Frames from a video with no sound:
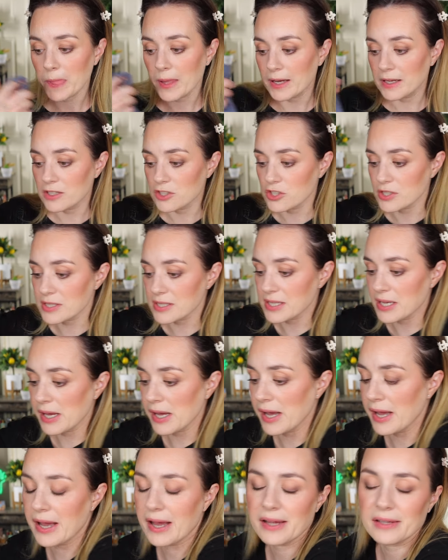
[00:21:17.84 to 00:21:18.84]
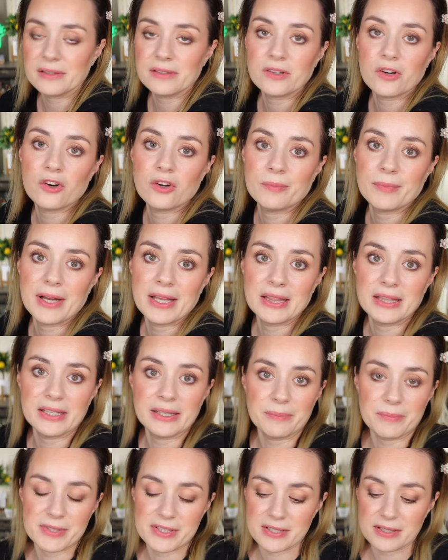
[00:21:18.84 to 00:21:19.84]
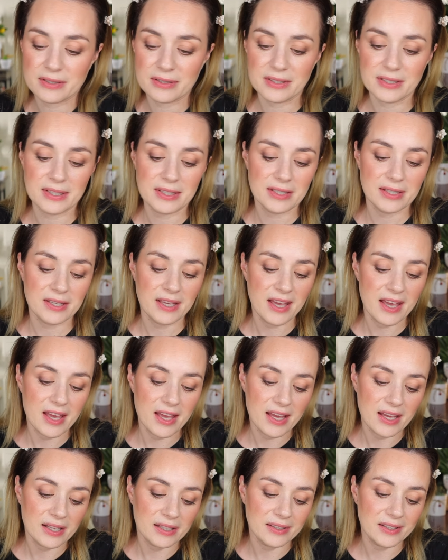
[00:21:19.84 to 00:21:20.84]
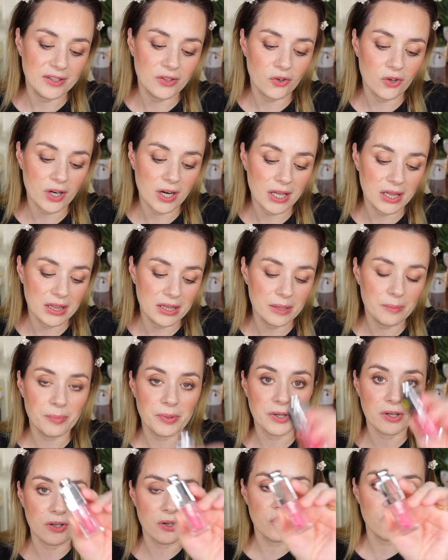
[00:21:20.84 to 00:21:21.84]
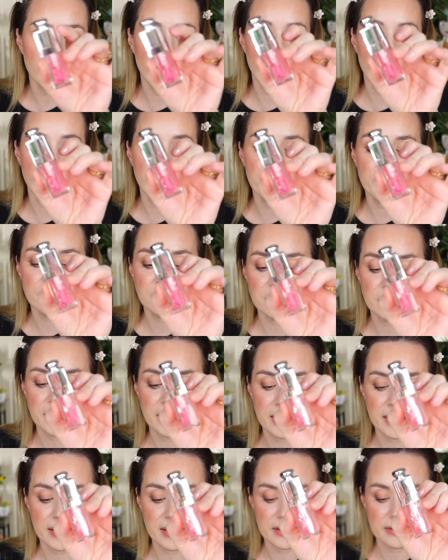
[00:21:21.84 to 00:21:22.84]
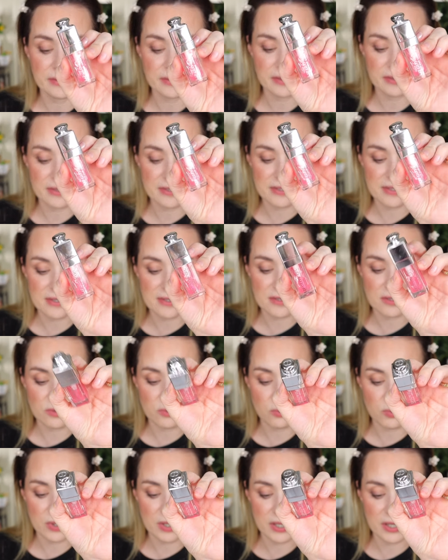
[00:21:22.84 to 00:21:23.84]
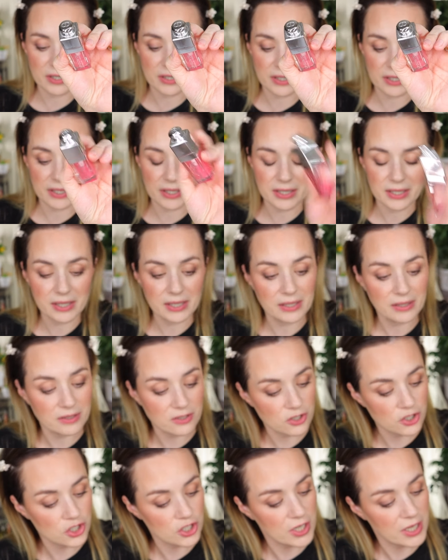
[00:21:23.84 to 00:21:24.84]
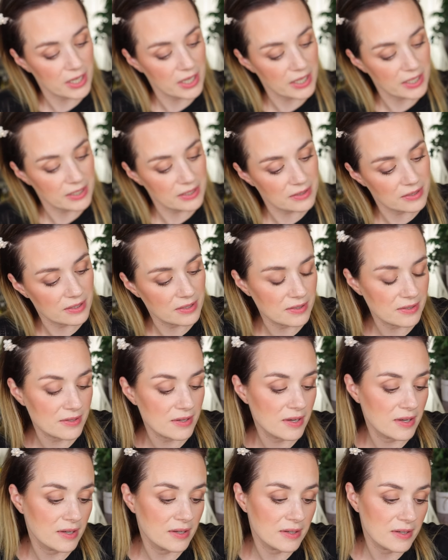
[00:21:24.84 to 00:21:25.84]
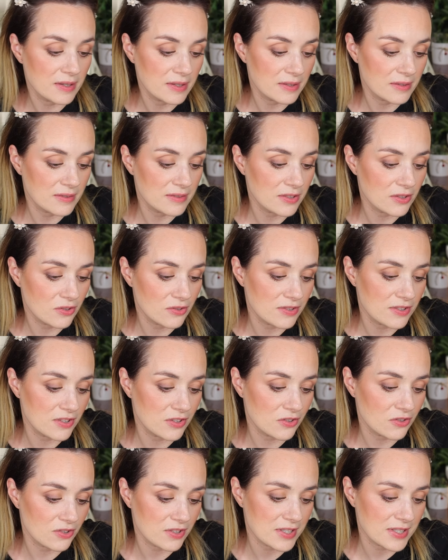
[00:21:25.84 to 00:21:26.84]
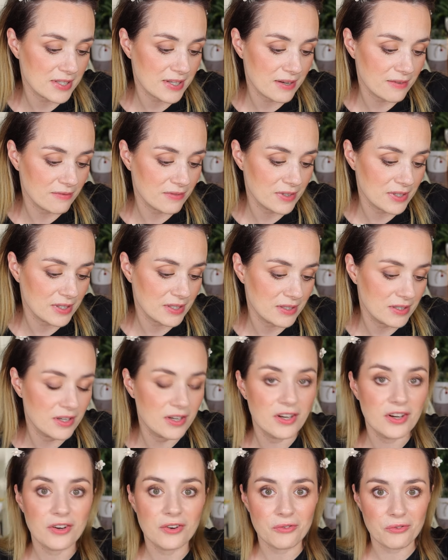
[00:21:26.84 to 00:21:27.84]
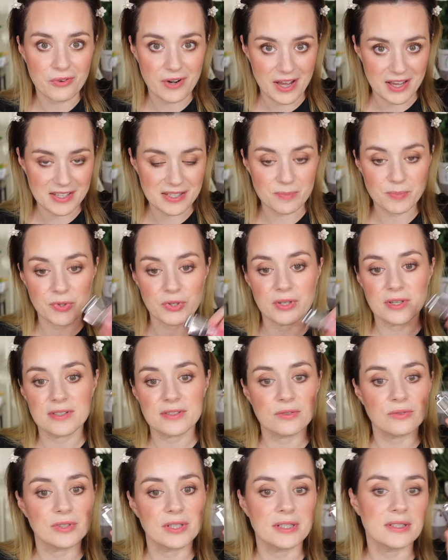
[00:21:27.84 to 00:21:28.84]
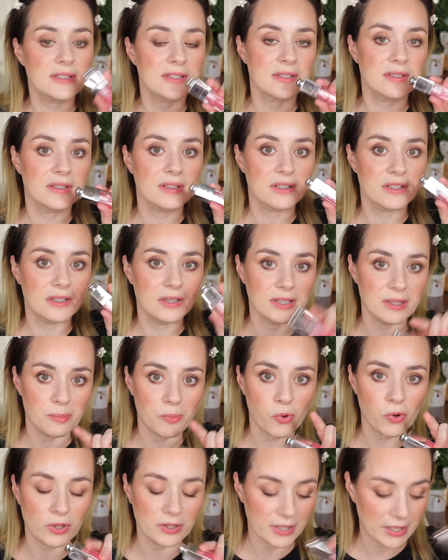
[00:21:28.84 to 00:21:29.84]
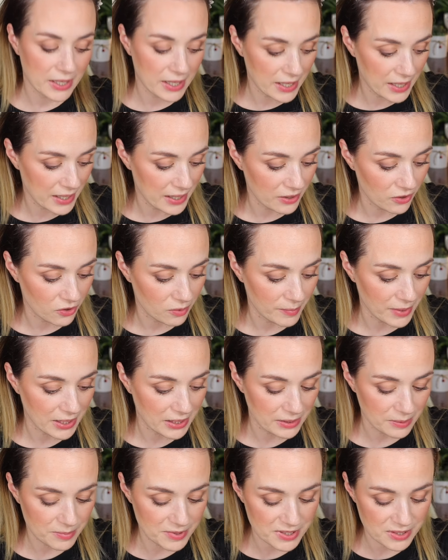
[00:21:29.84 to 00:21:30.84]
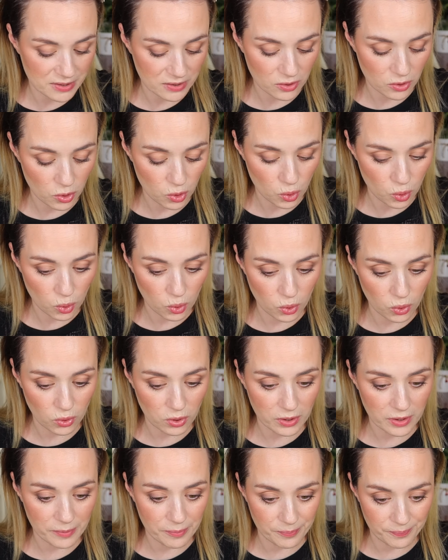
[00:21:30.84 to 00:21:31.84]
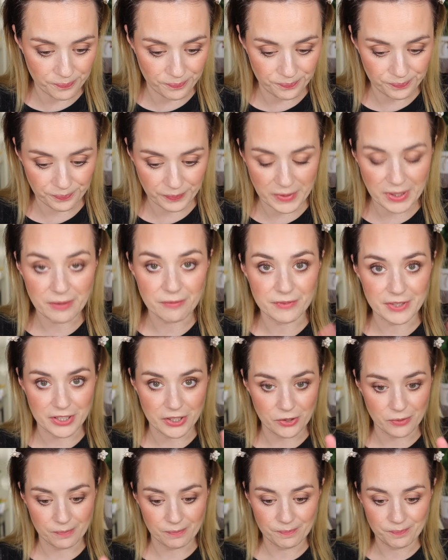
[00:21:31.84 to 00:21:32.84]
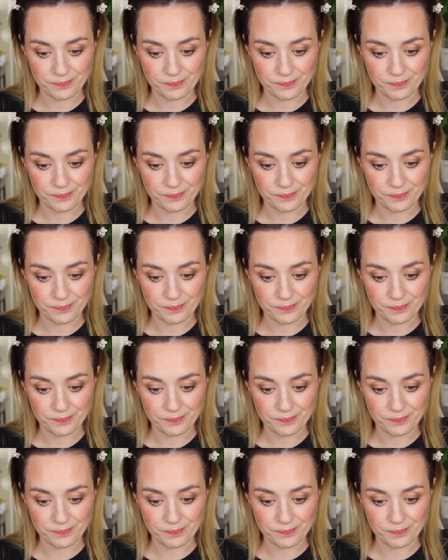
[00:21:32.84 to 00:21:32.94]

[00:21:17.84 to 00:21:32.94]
I just had on my lips the Dior Lip Glow Oil and this is the one in the shade 007 raspberry so that's the lip oil that I had on my lips the whole um, video